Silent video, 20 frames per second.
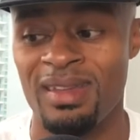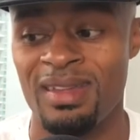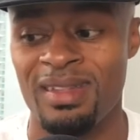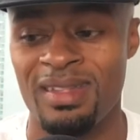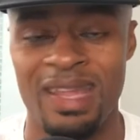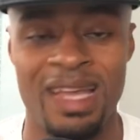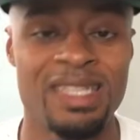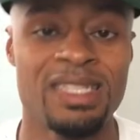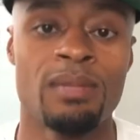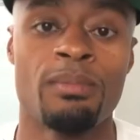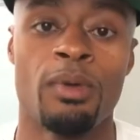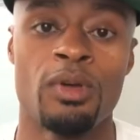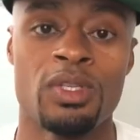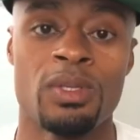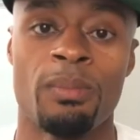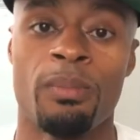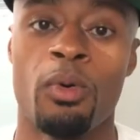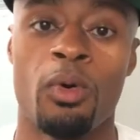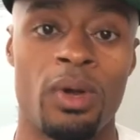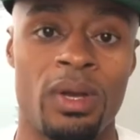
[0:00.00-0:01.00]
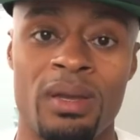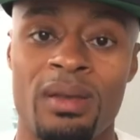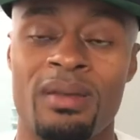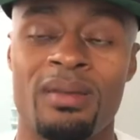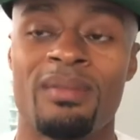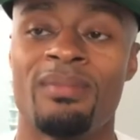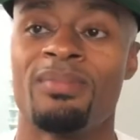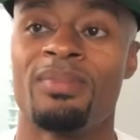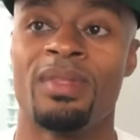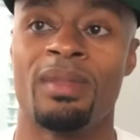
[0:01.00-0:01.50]
That's the most
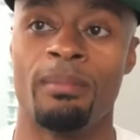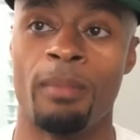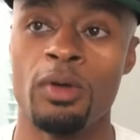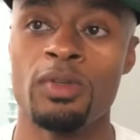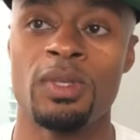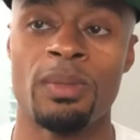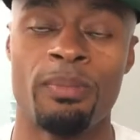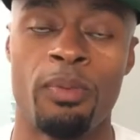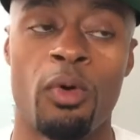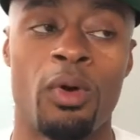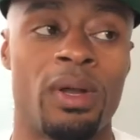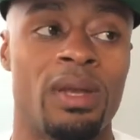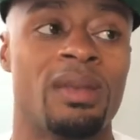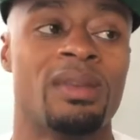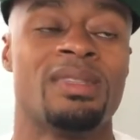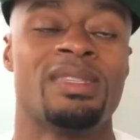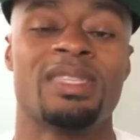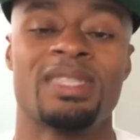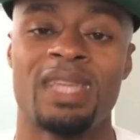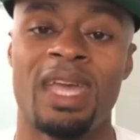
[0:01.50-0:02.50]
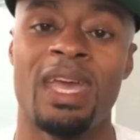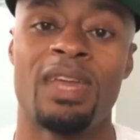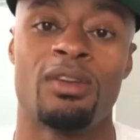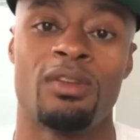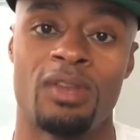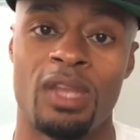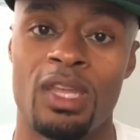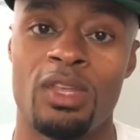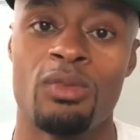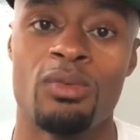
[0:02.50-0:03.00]
important, the most important
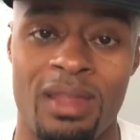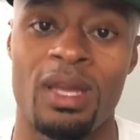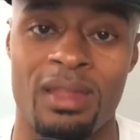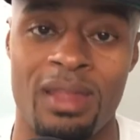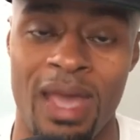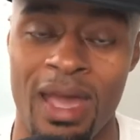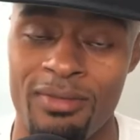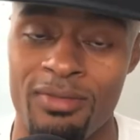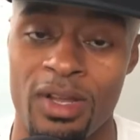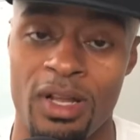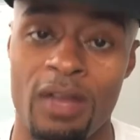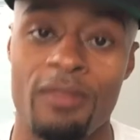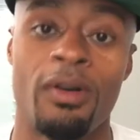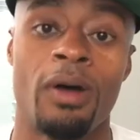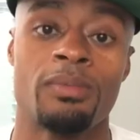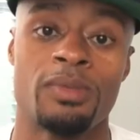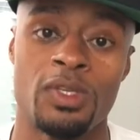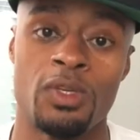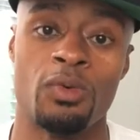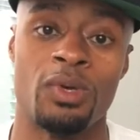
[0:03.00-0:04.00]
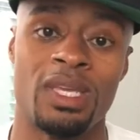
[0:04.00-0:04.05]
standard that you have to live up to.